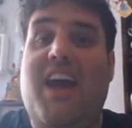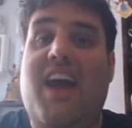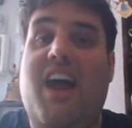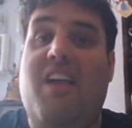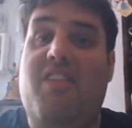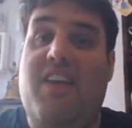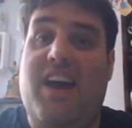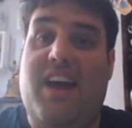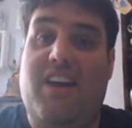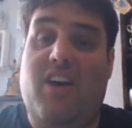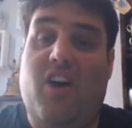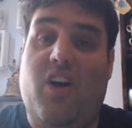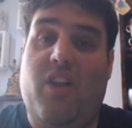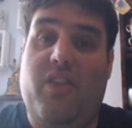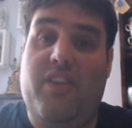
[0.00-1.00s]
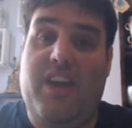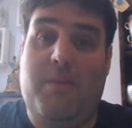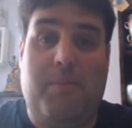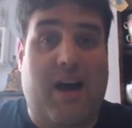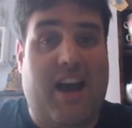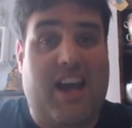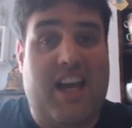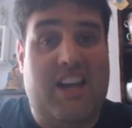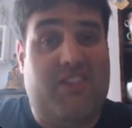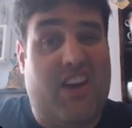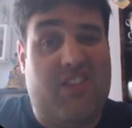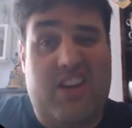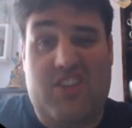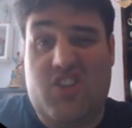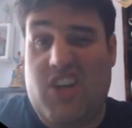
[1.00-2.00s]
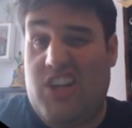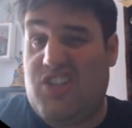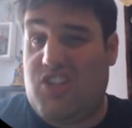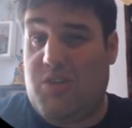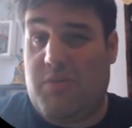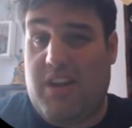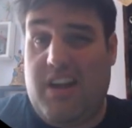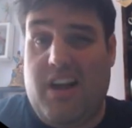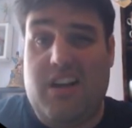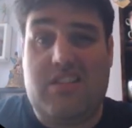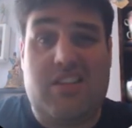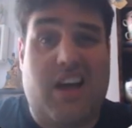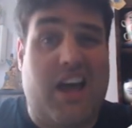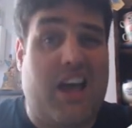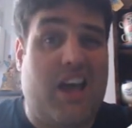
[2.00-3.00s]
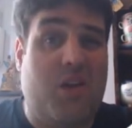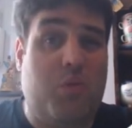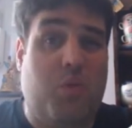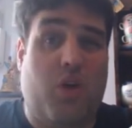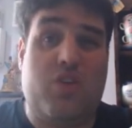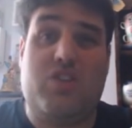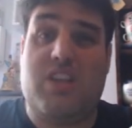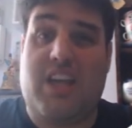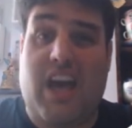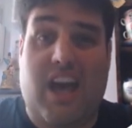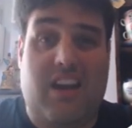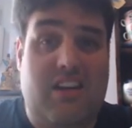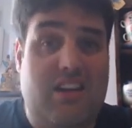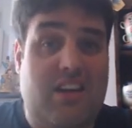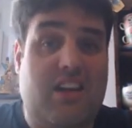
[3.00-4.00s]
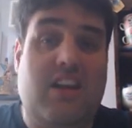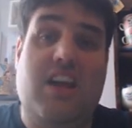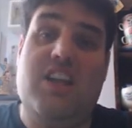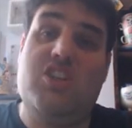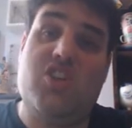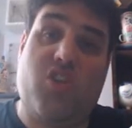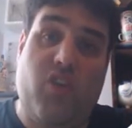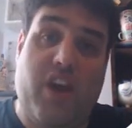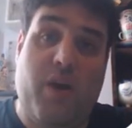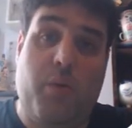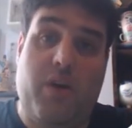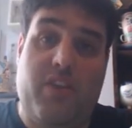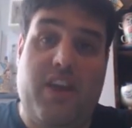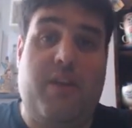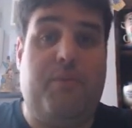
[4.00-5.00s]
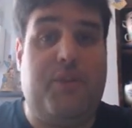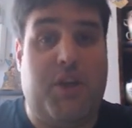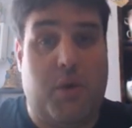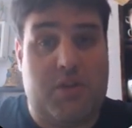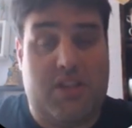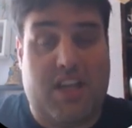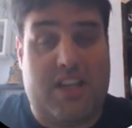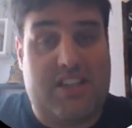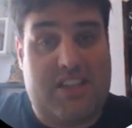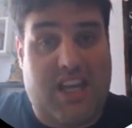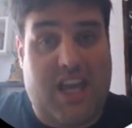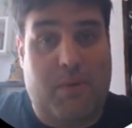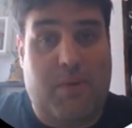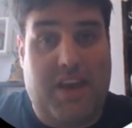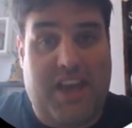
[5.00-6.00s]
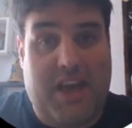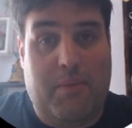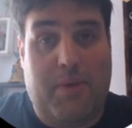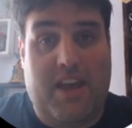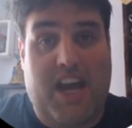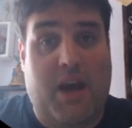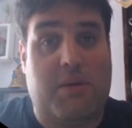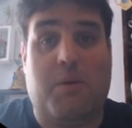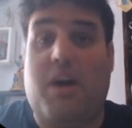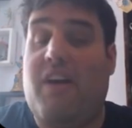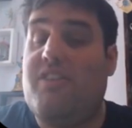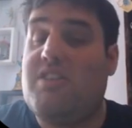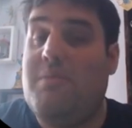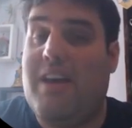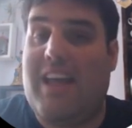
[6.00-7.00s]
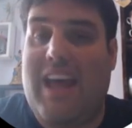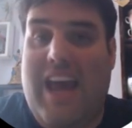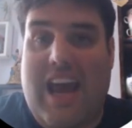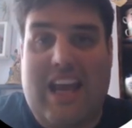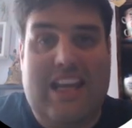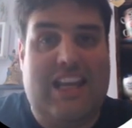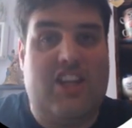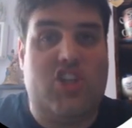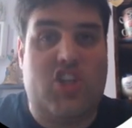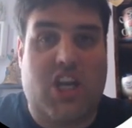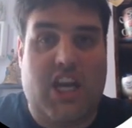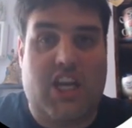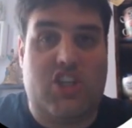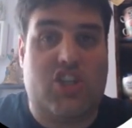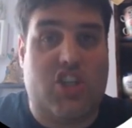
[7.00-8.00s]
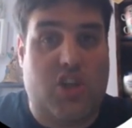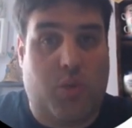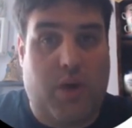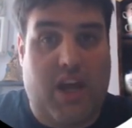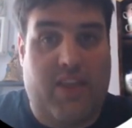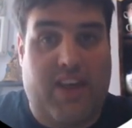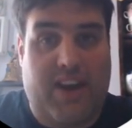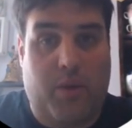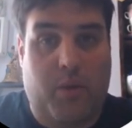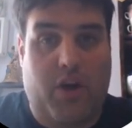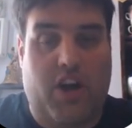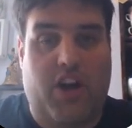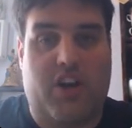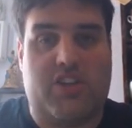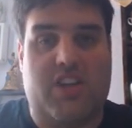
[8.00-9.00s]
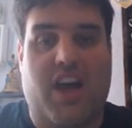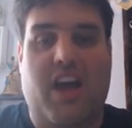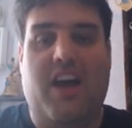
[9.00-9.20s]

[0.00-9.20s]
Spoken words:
and then on the back end, if I ever need to change something else, I can once again integrate with it using that same API without having to make any change to the way that it works.